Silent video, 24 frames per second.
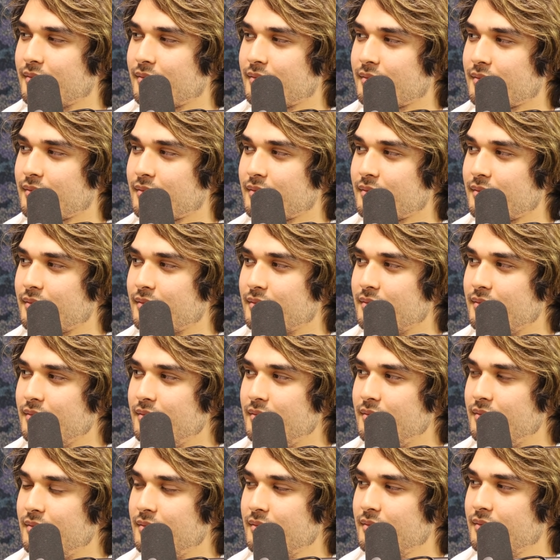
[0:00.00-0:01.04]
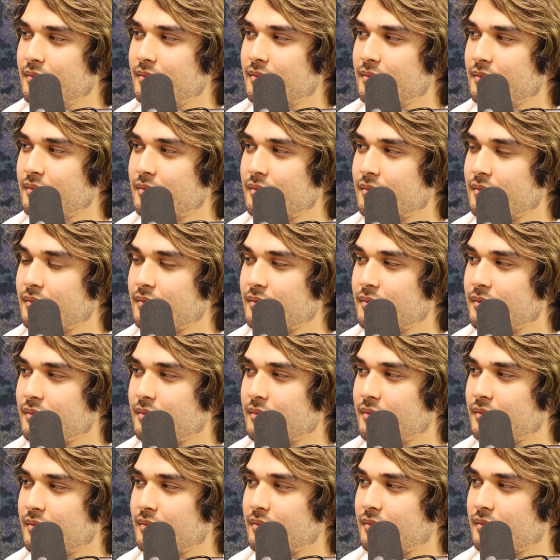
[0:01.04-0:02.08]

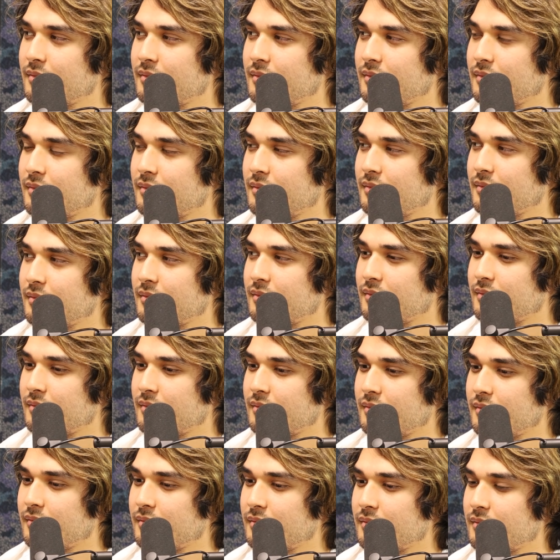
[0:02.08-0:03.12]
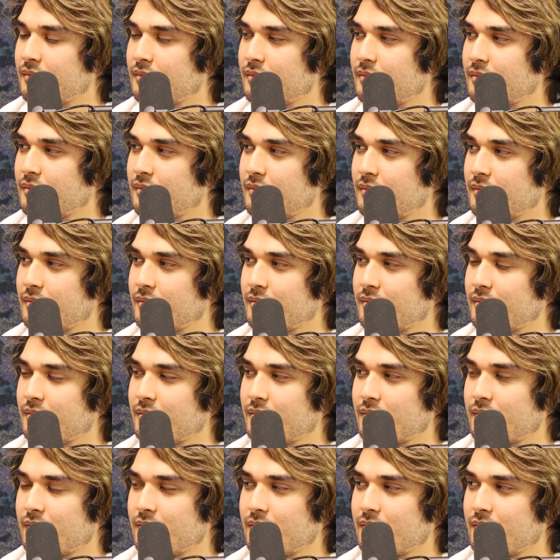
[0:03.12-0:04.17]

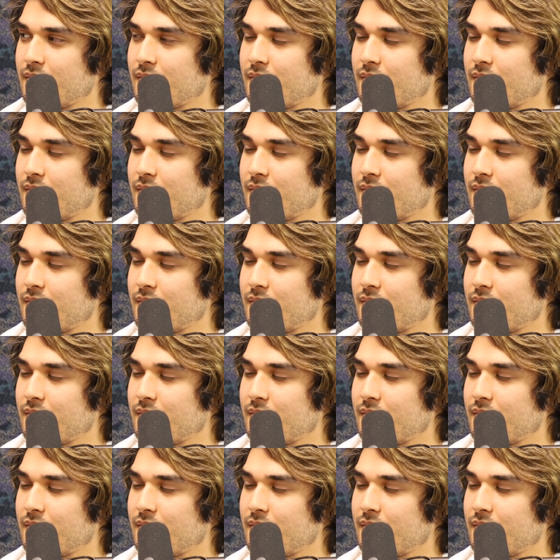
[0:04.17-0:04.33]
(not speaking)